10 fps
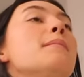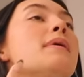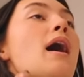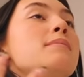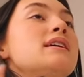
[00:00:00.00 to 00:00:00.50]

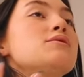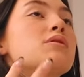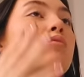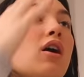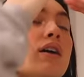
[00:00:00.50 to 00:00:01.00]
I'm obsessed with
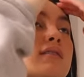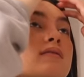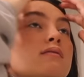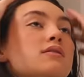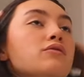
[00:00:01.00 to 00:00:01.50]
the
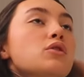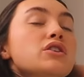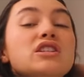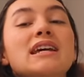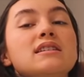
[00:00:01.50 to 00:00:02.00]
products.
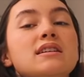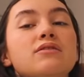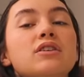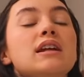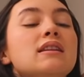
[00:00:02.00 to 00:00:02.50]
Sephora just hits
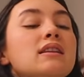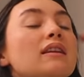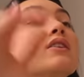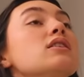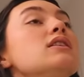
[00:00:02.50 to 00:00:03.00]
different. It
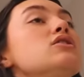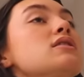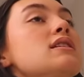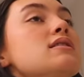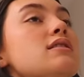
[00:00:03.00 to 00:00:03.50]
literally just hits